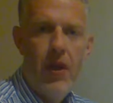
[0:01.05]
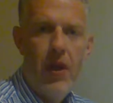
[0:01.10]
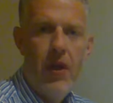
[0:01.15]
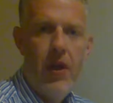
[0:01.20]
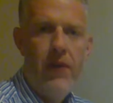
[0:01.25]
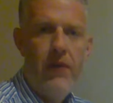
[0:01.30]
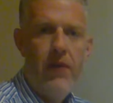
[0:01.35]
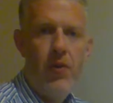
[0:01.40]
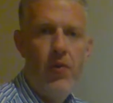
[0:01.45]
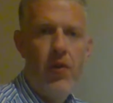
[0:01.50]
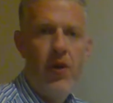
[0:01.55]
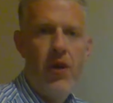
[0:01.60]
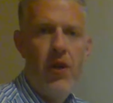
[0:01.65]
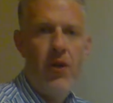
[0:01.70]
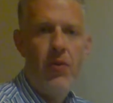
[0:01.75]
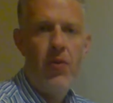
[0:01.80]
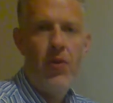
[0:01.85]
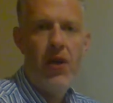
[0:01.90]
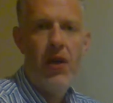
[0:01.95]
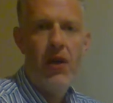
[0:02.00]
Hello
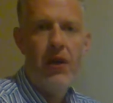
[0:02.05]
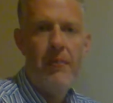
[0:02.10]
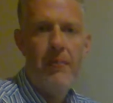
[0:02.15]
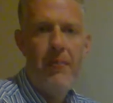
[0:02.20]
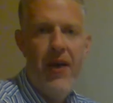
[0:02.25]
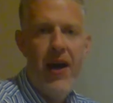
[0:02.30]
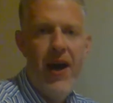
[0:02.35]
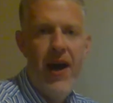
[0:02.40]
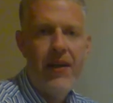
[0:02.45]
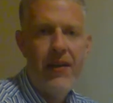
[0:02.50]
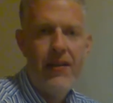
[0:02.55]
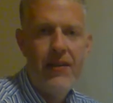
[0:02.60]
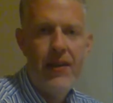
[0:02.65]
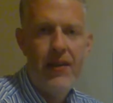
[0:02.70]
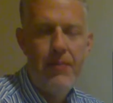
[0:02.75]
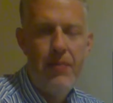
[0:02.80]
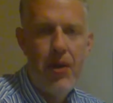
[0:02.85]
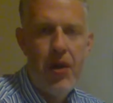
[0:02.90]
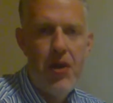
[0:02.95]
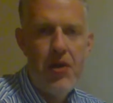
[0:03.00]
everyone and welcome back
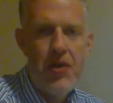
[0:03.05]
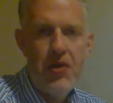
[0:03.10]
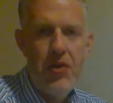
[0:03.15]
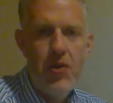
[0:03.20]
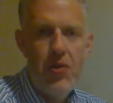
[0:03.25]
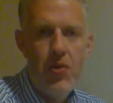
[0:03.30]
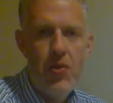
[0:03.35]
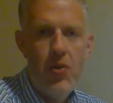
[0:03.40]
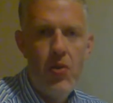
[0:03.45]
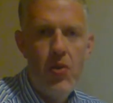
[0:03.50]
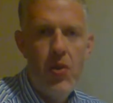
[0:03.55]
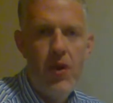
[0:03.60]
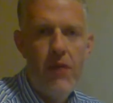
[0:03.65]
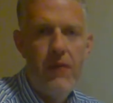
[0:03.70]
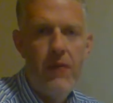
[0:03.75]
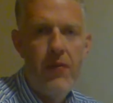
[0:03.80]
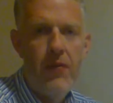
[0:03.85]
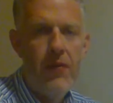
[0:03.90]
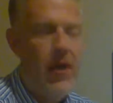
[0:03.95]
to part two of